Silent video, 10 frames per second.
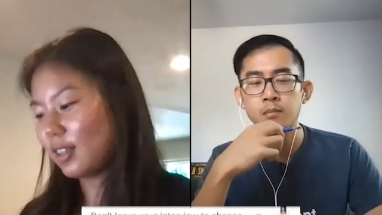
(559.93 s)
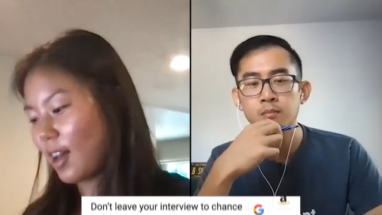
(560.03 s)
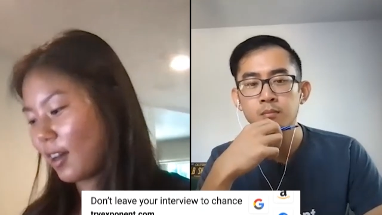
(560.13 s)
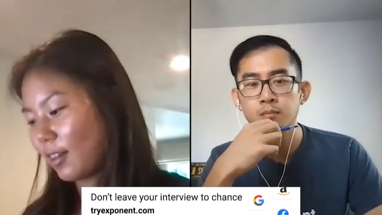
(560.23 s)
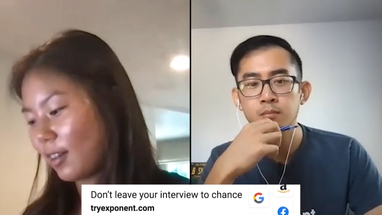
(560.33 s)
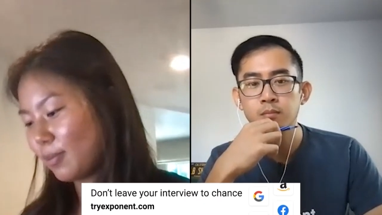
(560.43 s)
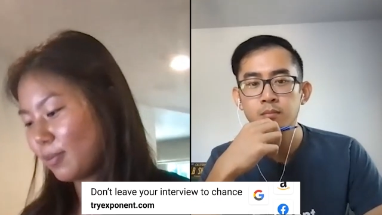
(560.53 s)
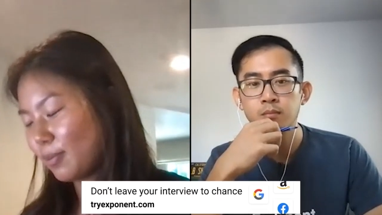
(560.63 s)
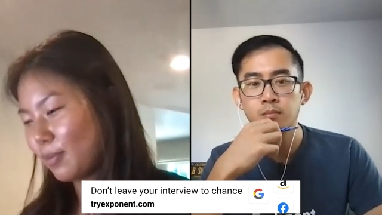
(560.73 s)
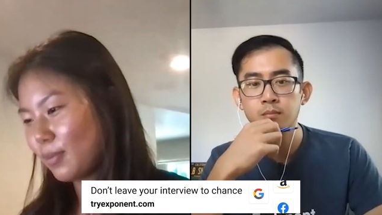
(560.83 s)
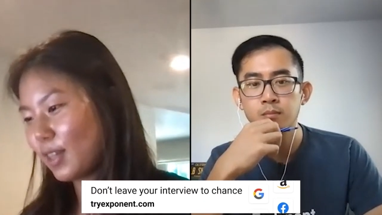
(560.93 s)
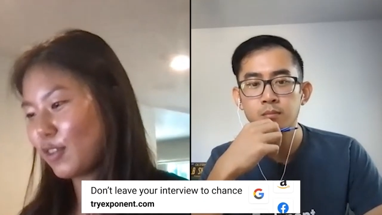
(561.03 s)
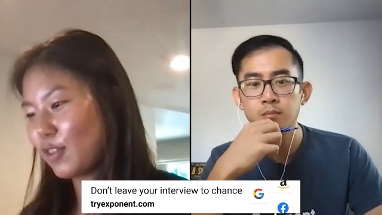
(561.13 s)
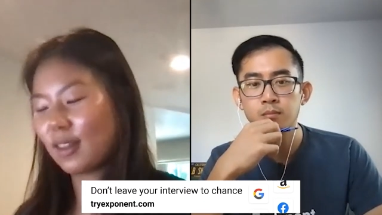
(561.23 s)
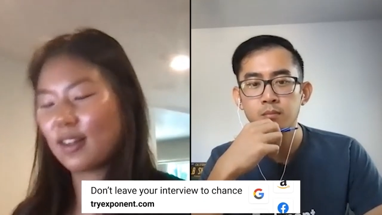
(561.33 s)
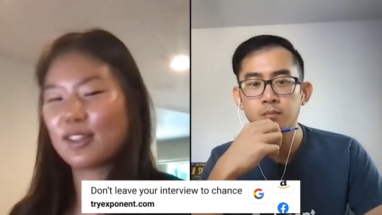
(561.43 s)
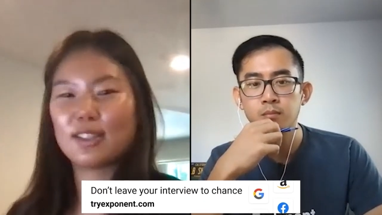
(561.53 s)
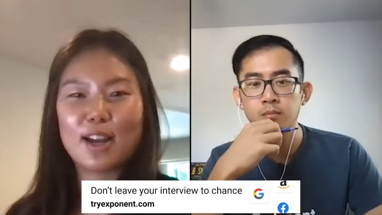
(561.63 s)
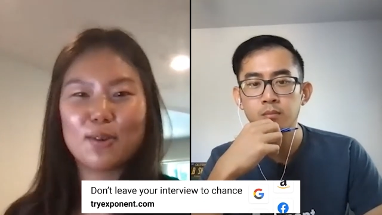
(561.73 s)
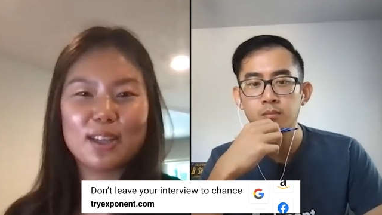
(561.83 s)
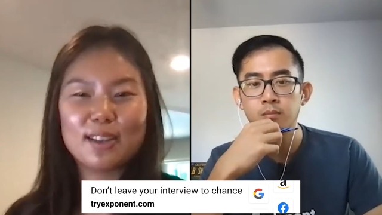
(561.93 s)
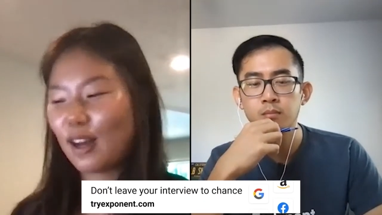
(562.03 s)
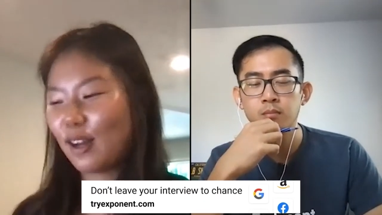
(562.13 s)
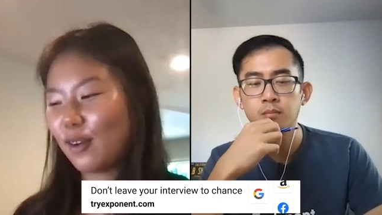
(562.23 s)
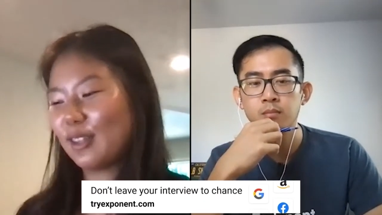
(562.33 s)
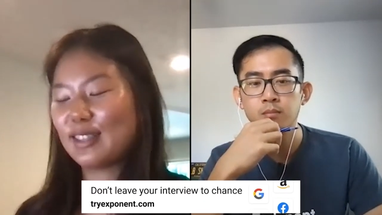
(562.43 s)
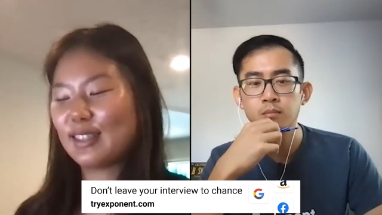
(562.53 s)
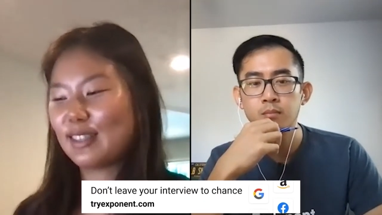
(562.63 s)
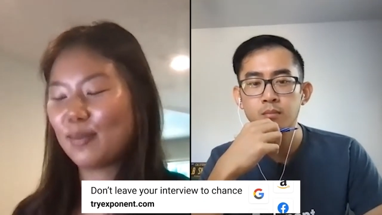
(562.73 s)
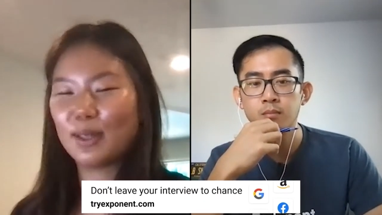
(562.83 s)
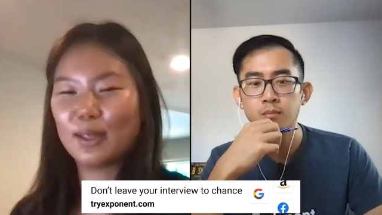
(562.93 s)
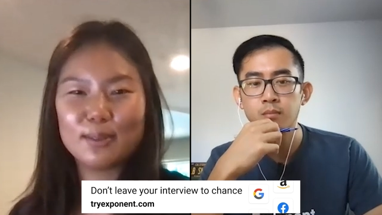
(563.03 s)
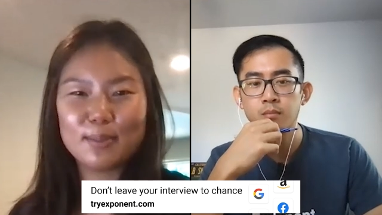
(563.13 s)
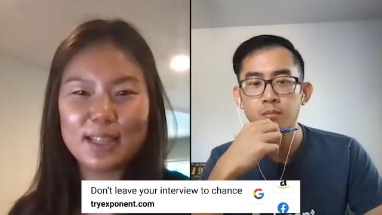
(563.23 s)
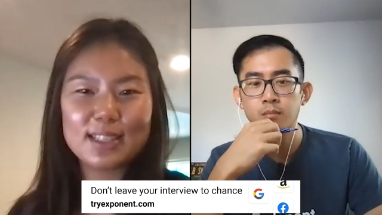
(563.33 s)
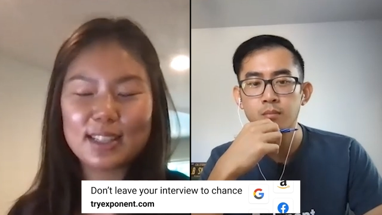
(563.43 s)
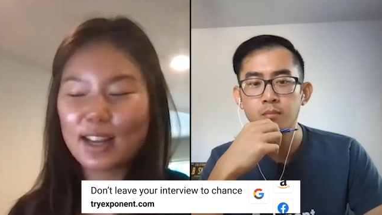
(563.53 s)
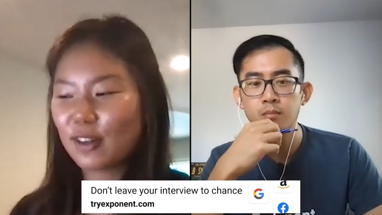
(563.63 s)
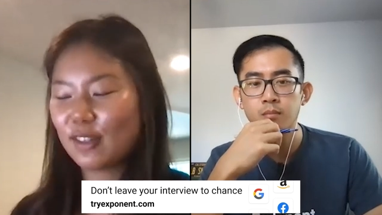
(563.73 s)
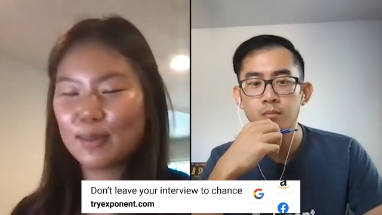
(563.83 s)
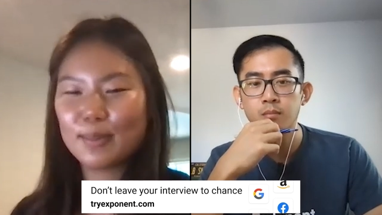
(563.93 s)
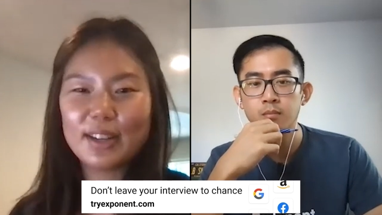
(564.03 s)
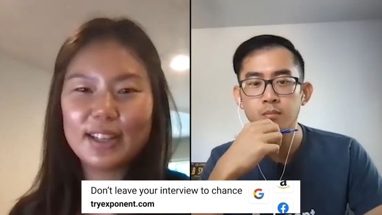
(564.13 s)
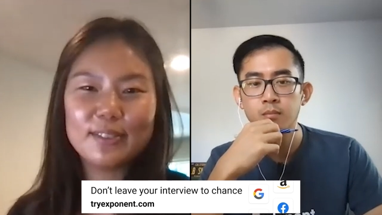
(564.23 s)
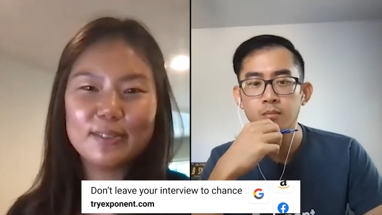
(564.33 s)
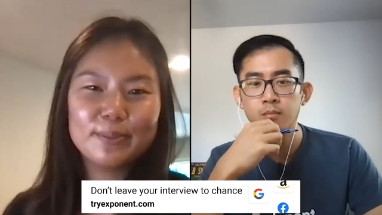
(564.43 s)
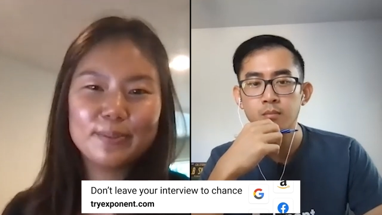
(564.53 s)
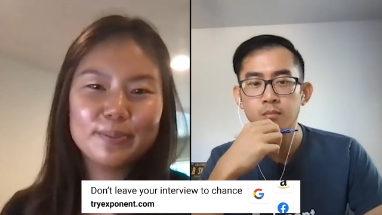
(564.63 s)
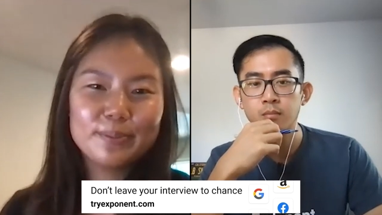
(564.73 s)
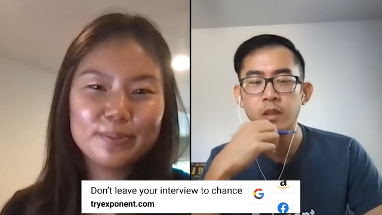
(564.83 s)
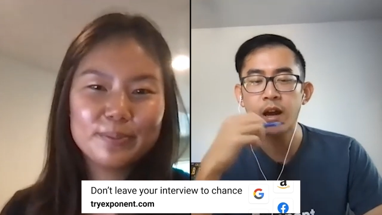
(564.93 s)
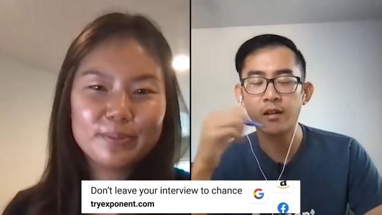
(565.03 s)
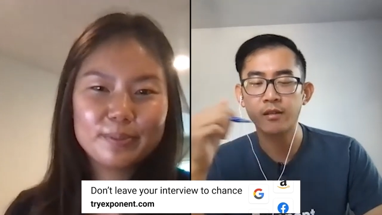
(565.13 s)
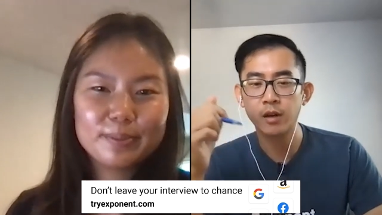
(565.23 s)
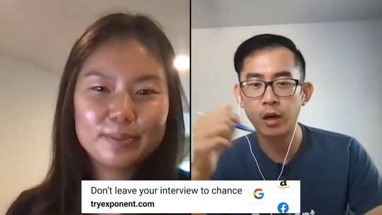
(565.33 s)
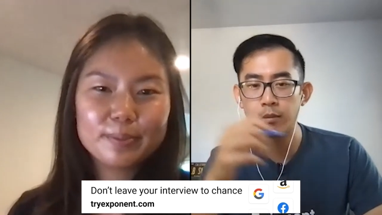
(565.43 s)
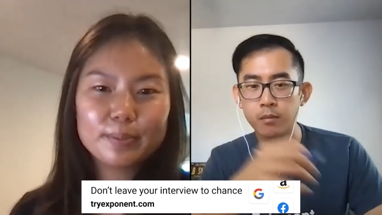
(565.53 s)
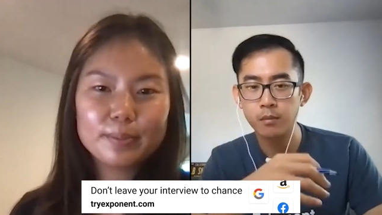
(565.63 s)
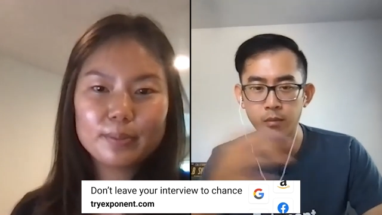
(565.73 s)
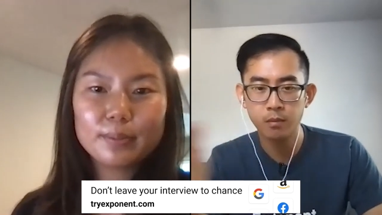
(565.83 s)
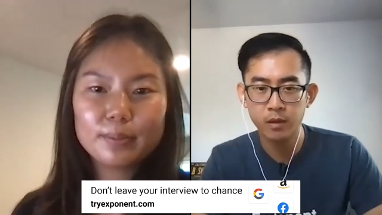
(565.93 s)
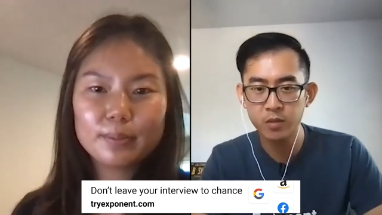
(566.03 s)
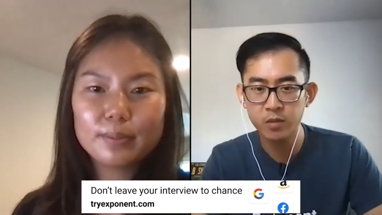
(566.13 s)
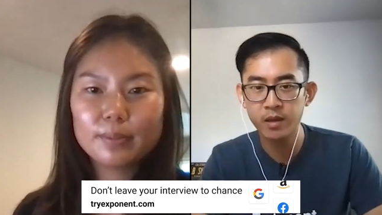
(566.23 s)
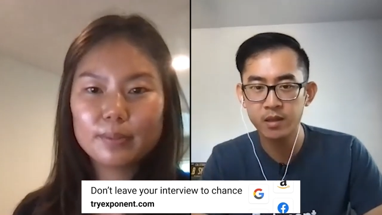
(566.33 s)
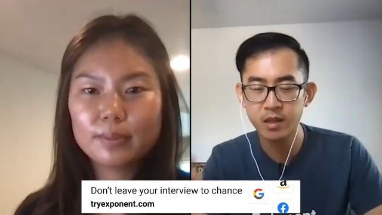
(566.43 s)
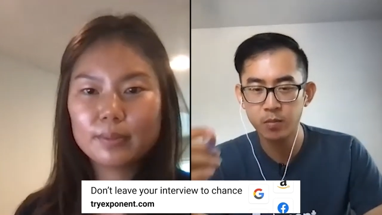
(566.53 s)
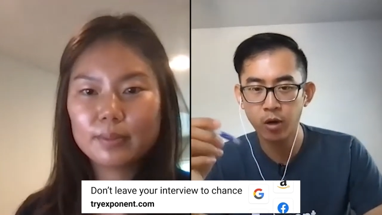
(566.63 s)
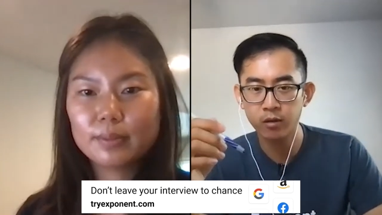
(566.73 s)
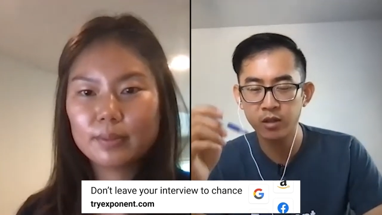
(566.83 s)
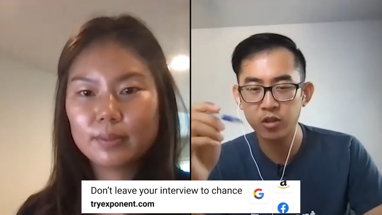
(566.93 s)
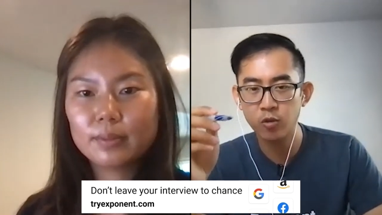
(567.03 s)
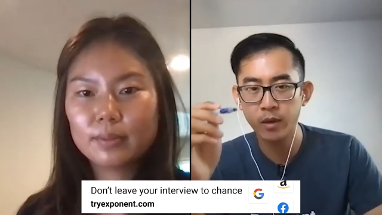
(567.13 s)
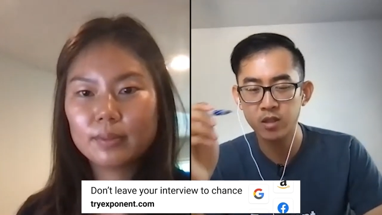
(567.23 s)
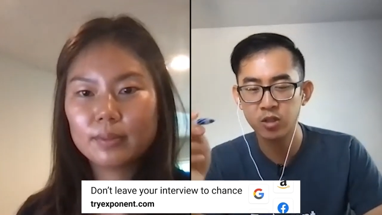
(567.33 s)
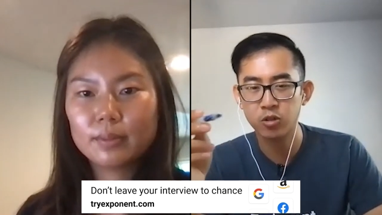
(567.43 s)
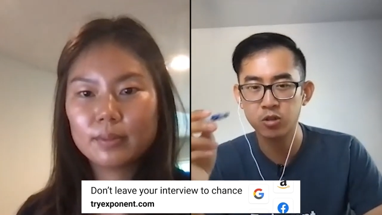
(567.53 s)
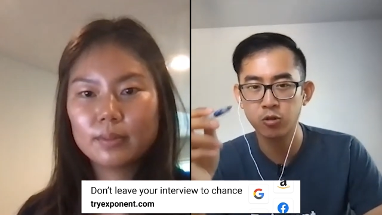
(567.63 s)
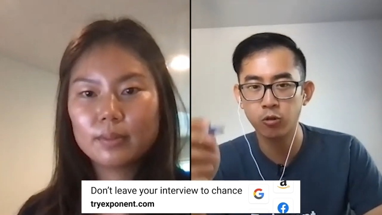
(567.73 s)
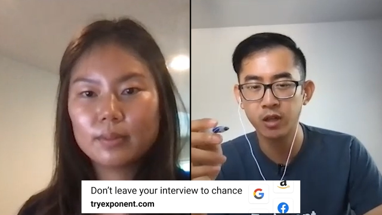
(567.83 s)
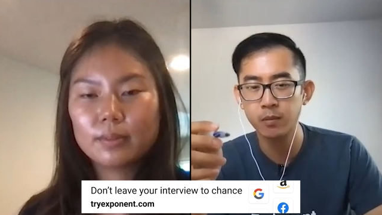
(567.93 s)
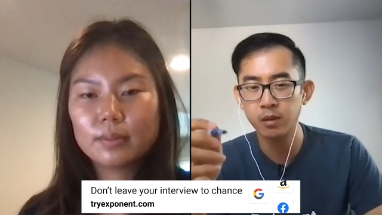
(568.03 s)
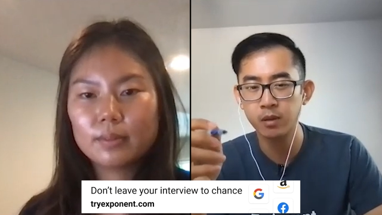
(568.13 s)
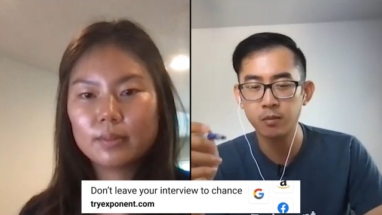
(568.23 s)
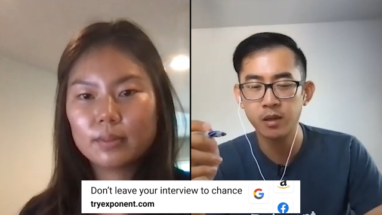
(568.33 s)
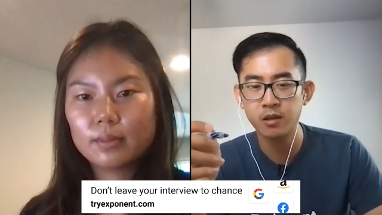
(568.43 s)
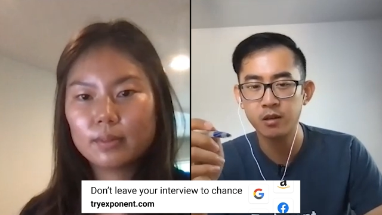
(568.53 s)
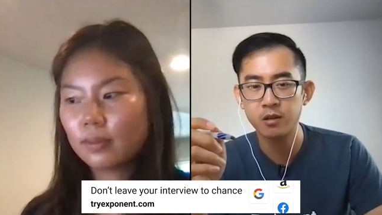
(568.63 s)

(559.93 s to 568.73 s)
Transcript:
Speaker 1: uh, give you my thoughts on how we on what this number means and how I feel about it.
Speaker 2: Yeah, um, this makes sense broadly. Do you mind sc scrolling up a little bit?